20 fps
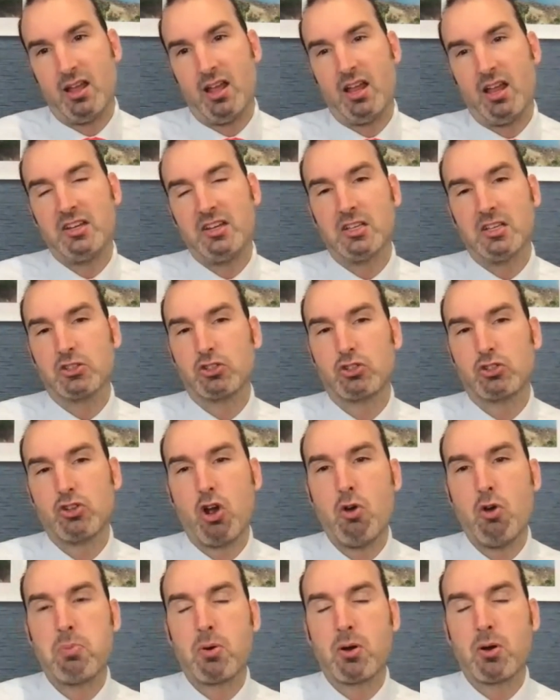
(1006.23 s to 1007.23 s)
And you get
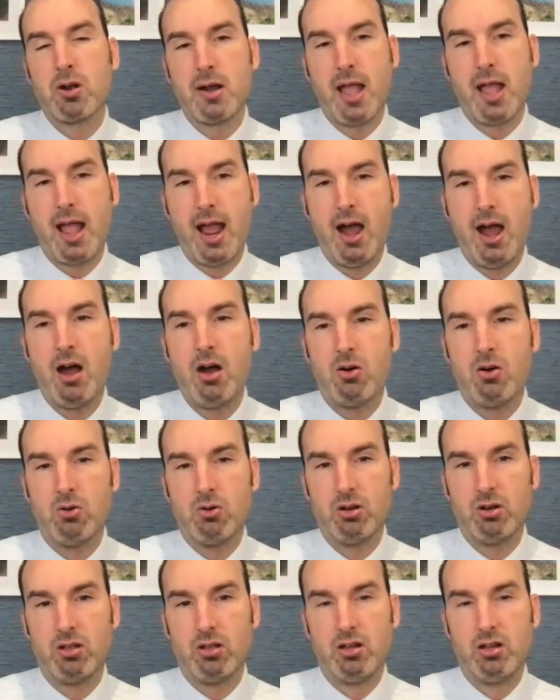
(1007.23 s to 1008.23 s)
so burnt
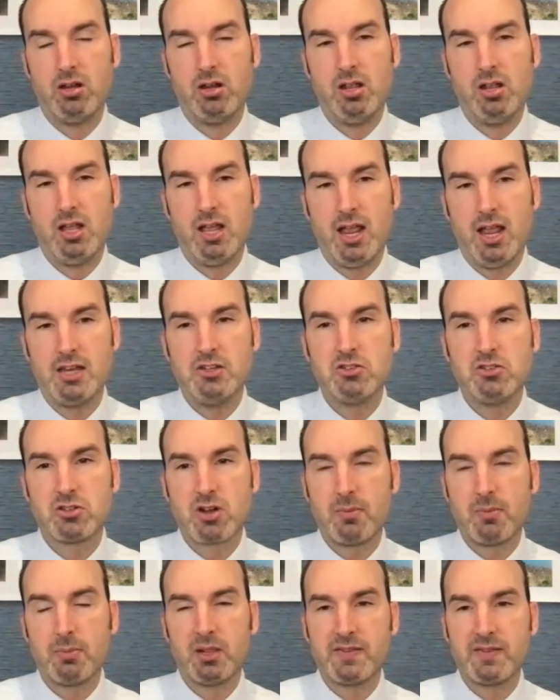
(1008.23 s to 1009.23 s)
out and you
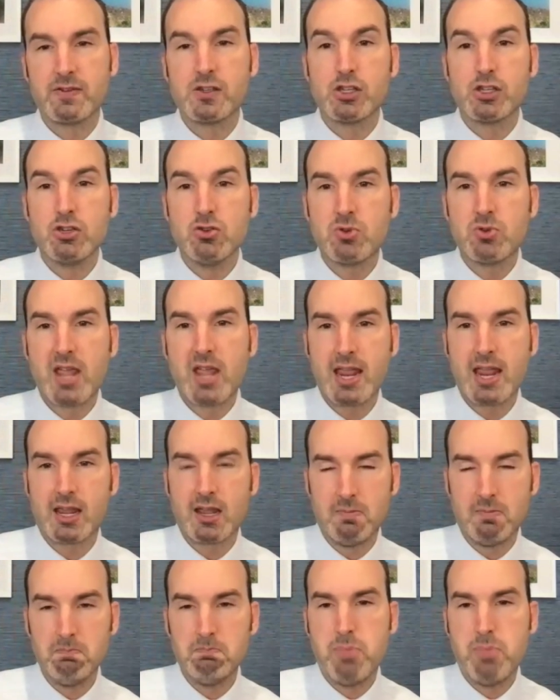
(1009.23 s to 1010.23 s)
start believing you can't
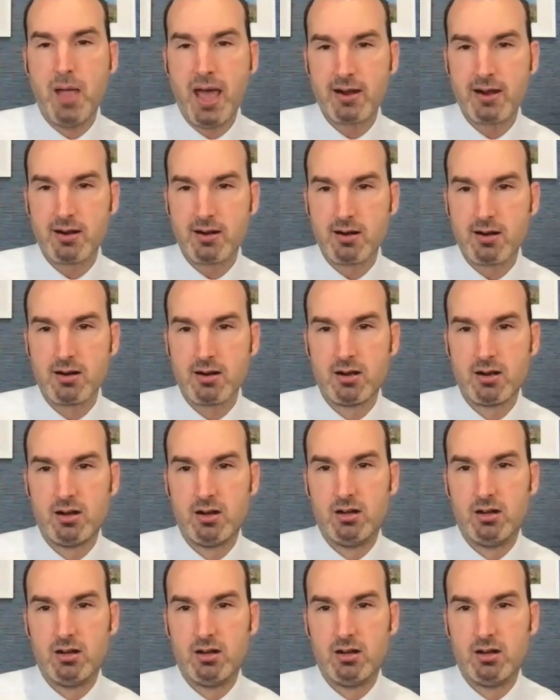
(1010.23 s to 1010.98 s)
get better.